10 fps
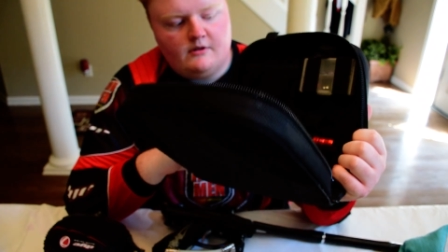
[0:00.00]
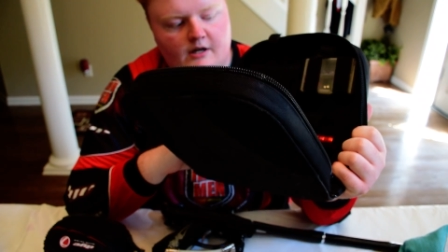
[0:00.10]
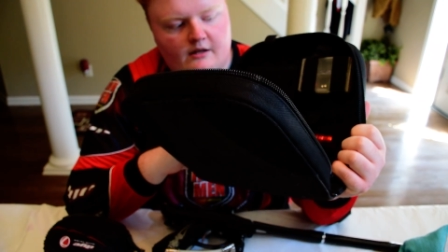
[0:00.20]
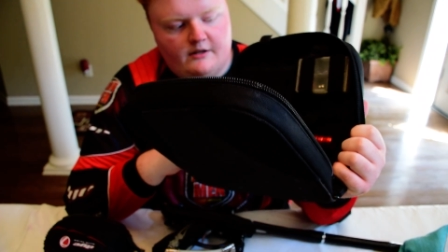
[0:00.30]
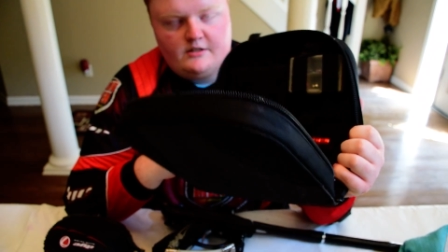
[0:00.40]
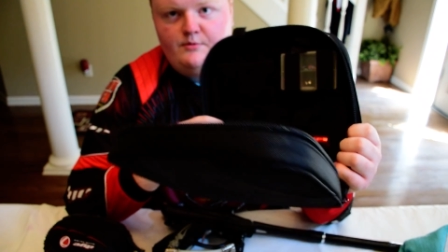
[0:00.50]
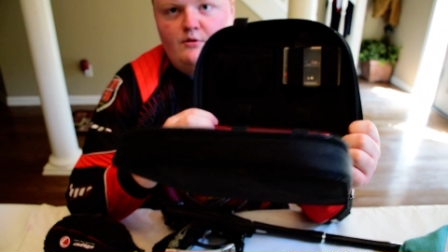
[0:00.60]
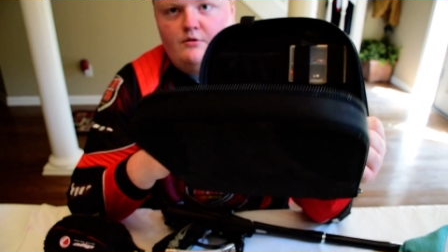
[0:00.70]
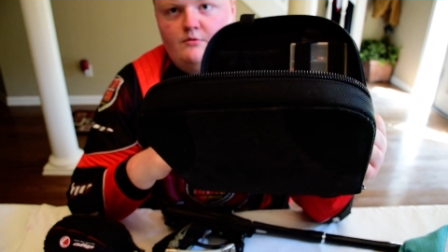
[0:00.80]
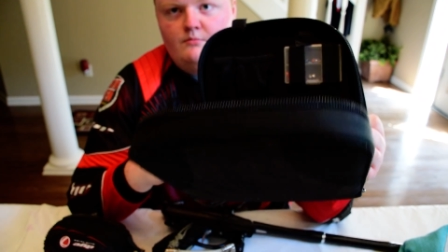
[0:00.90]
I like to be able
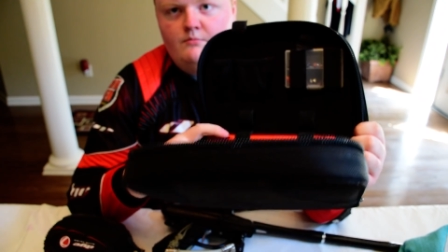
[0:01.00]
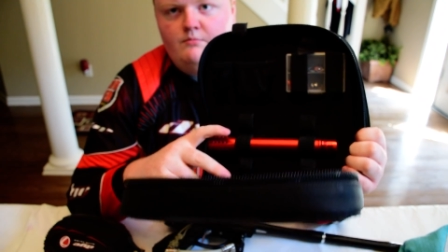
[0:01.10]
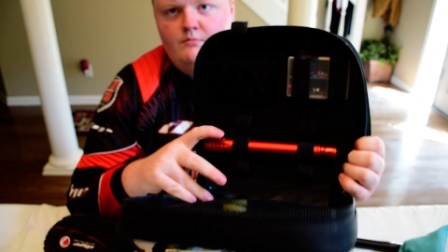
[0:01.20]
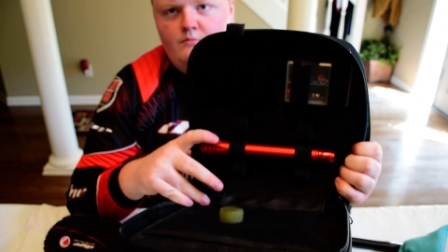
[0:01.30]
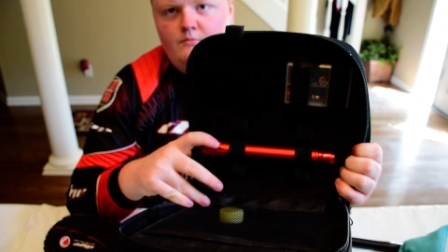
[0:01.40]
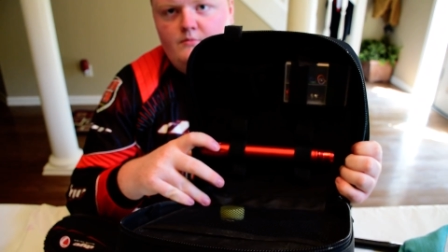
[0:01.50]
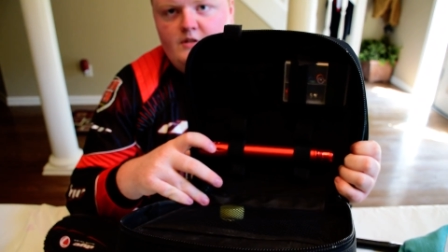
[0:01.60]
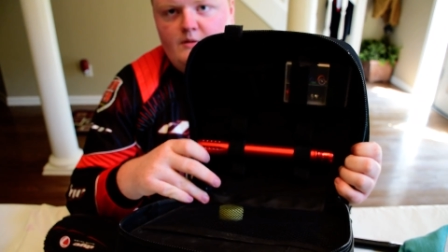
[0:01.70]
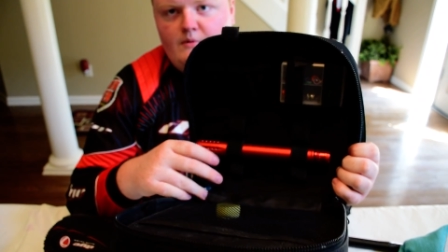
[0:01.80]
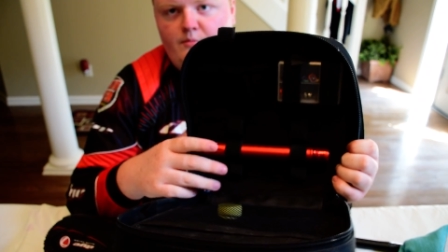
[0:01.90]
to
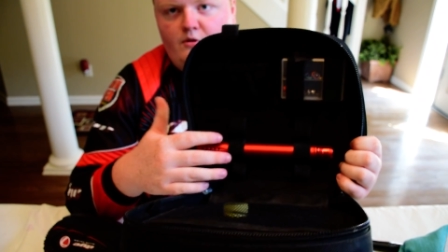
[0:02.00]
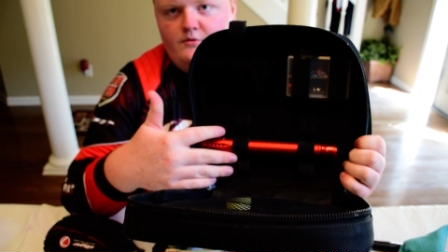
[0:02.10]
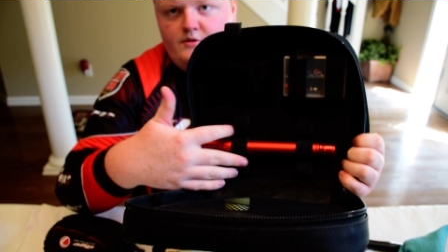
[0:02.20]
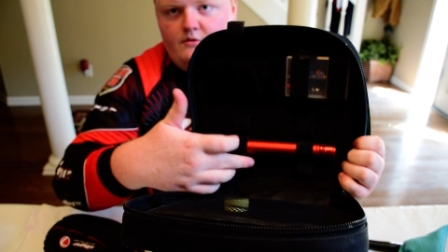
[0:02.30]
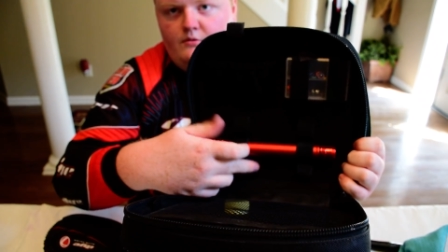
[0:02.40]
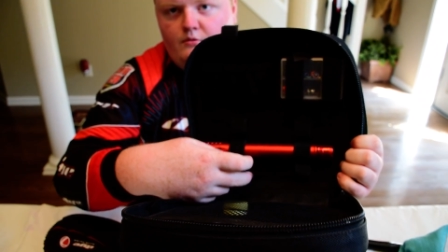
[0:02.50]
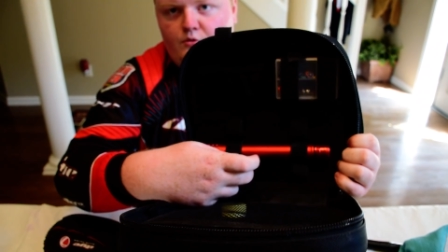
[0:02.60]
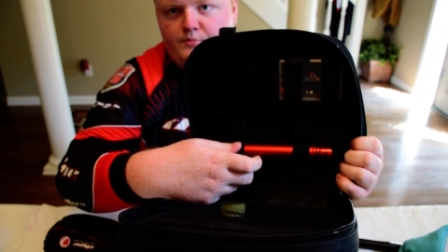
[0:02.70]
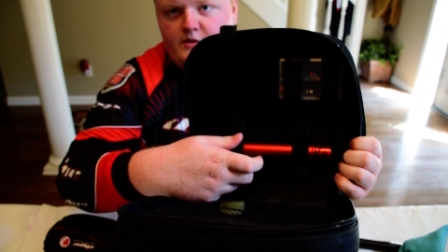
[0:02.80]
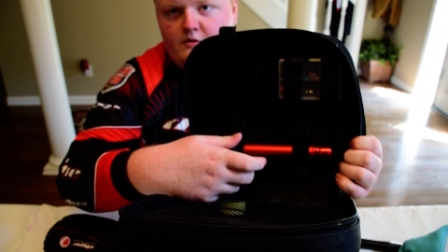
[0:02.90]
stick my barrels in the little
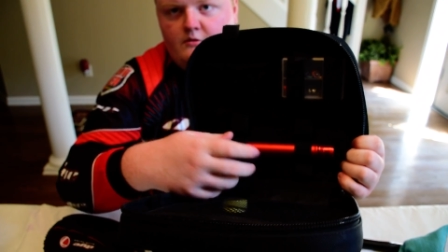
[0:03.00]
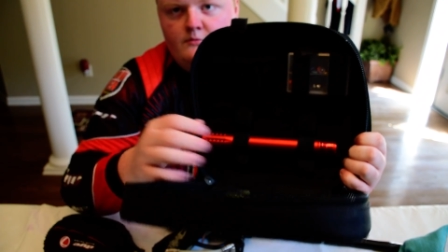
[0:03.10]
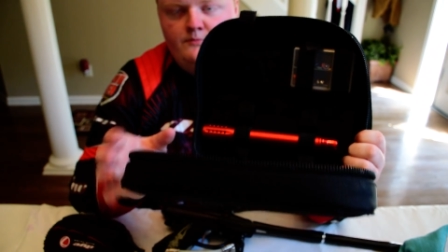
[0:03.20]
loops here